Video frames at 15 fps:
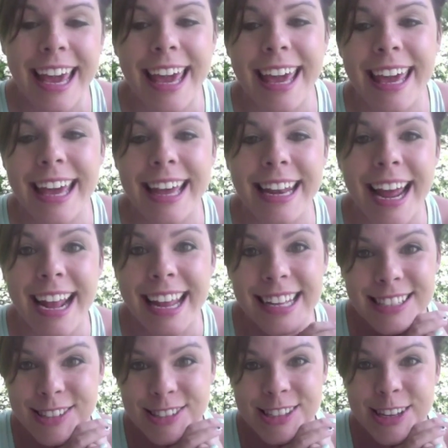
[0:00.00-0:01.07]
And I
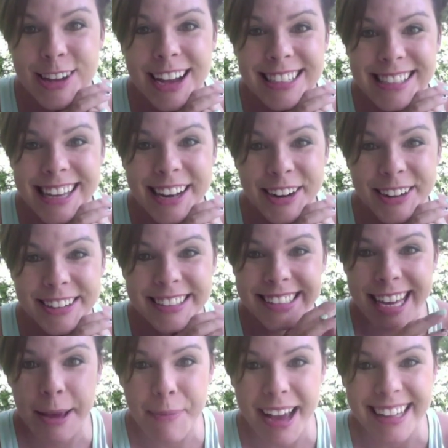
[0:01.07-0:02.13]
guess I'll see you guys later.
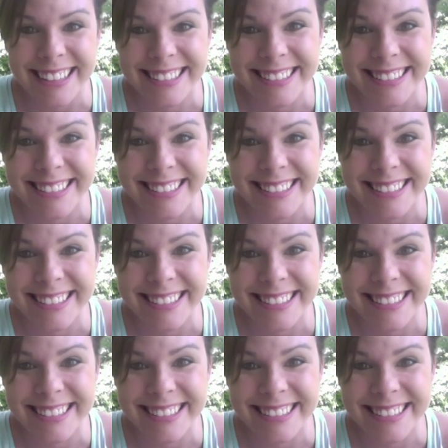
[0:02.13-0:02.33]
Okay, bye.